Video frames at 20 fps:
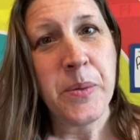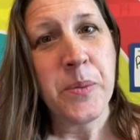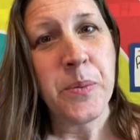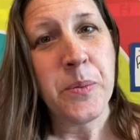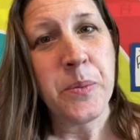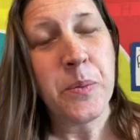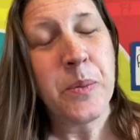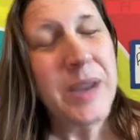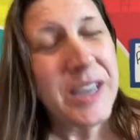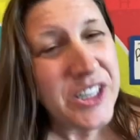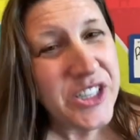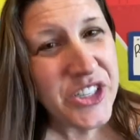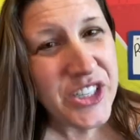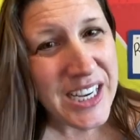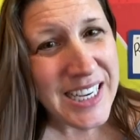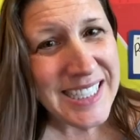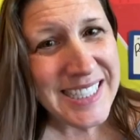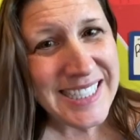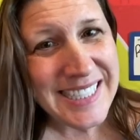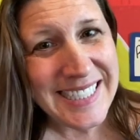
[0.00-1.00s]
when
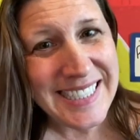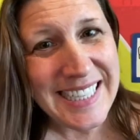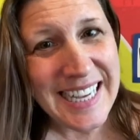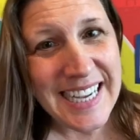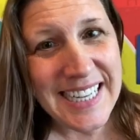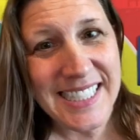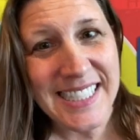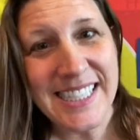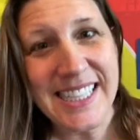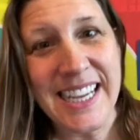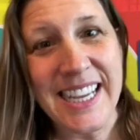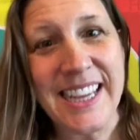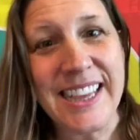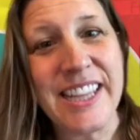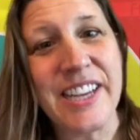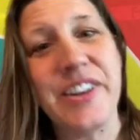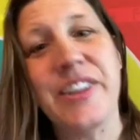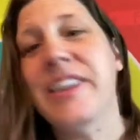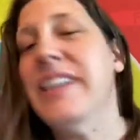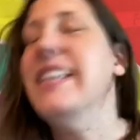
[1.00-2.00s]
Jess decides that
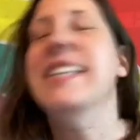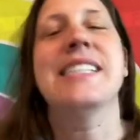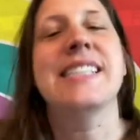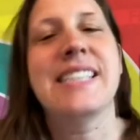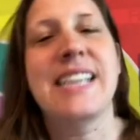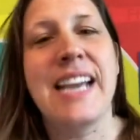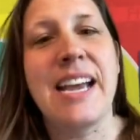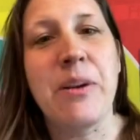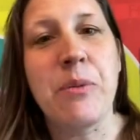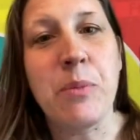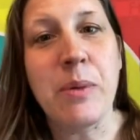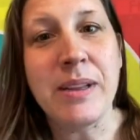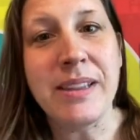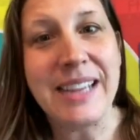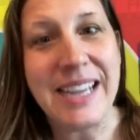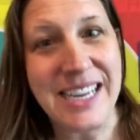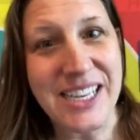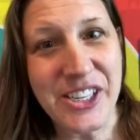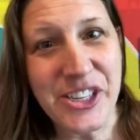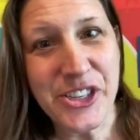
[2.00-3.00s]
there is a
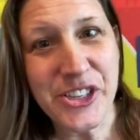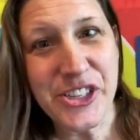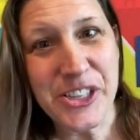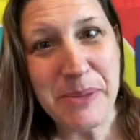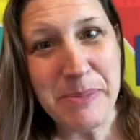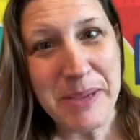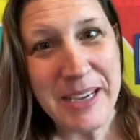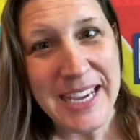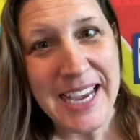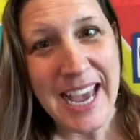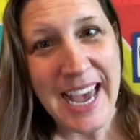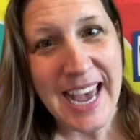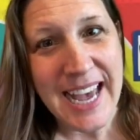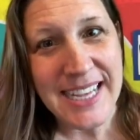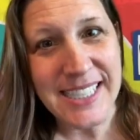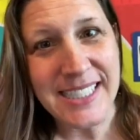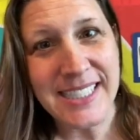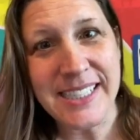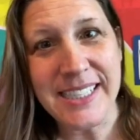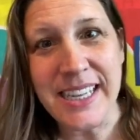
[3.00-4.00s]
relationship he
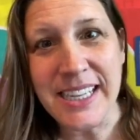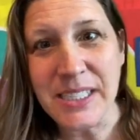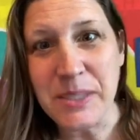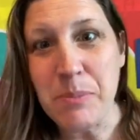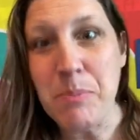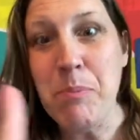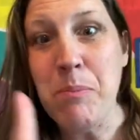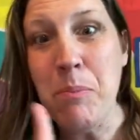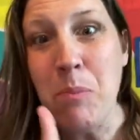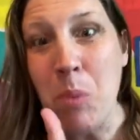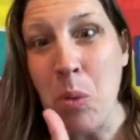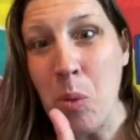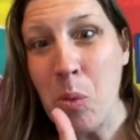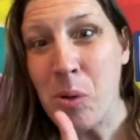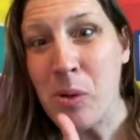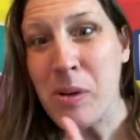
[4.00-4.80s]
has that's more